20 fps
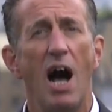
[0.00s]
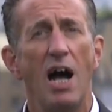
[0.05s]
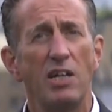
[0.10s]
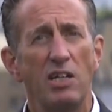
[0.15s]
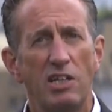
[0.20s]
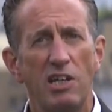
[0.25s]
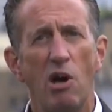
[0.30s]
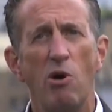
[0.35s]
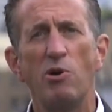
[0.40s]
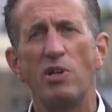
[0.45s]

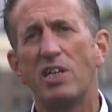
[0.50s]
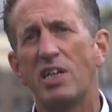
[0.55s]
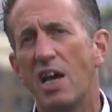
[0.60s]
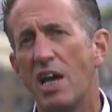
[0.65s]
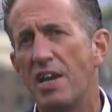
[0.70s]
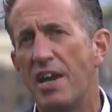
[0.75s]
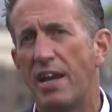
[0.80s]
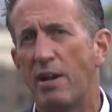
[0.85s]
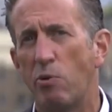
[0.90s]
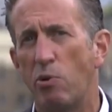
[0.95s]
and go and
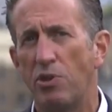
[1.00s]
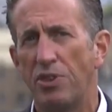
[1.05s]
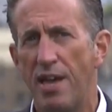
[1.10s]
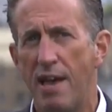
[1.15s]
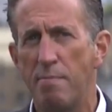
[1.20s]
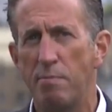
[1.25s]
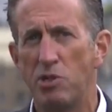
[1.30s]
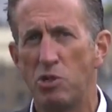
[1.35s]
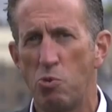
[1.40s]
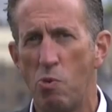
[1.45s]
connect with
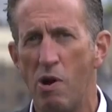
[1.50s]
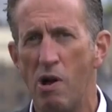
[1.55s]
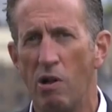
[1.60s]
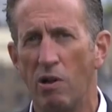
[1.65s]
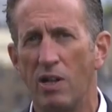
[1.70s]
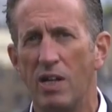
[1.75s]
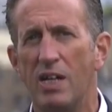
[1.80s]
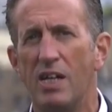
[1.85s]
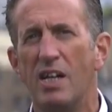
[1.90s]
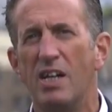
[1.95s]
them as
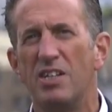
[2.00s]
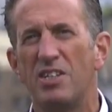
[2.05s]
well.